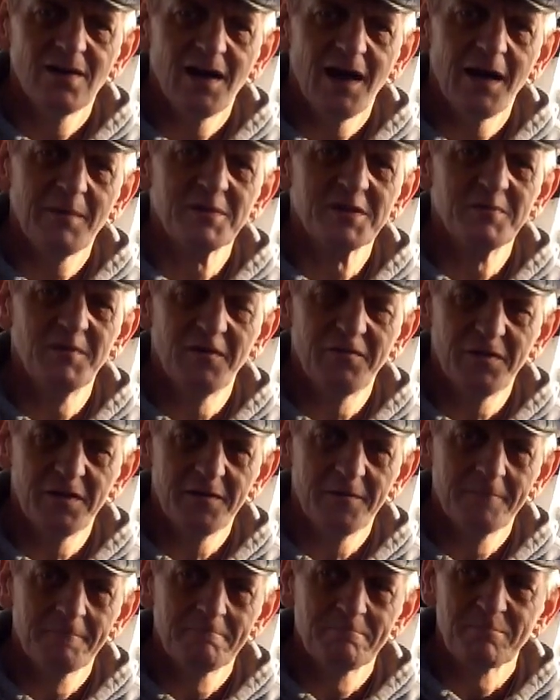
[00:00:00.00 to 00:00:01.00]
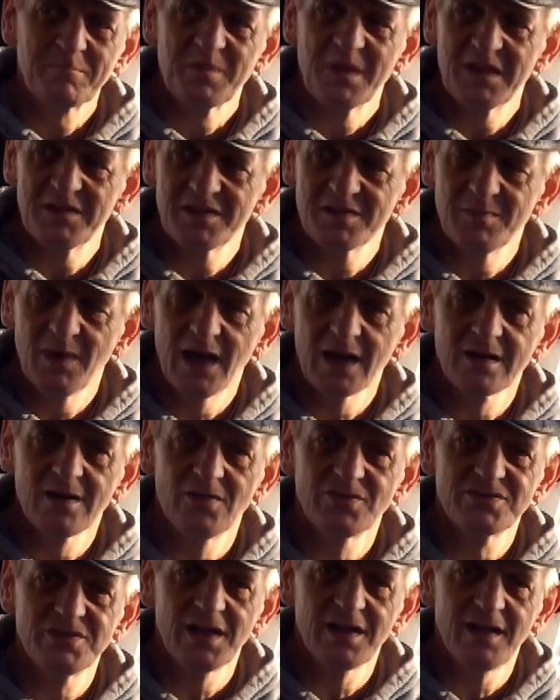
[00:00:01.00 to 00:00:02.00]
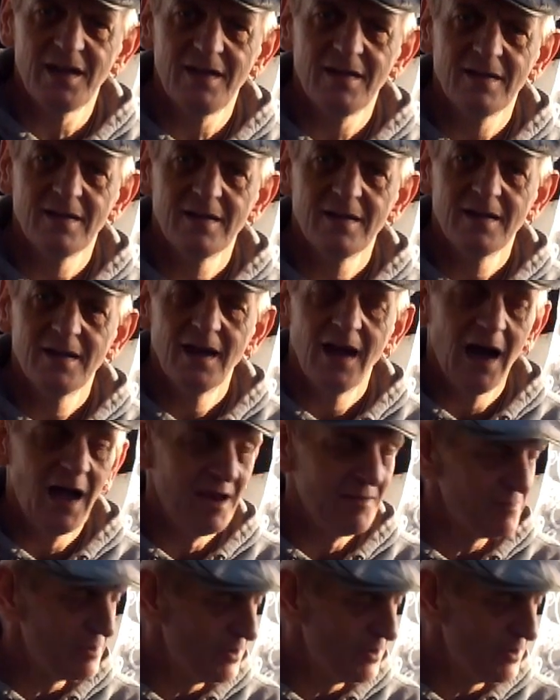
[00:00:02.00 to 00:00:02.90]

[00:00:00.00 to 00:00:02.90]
I'm Smithy, this is my Contiki, and I'm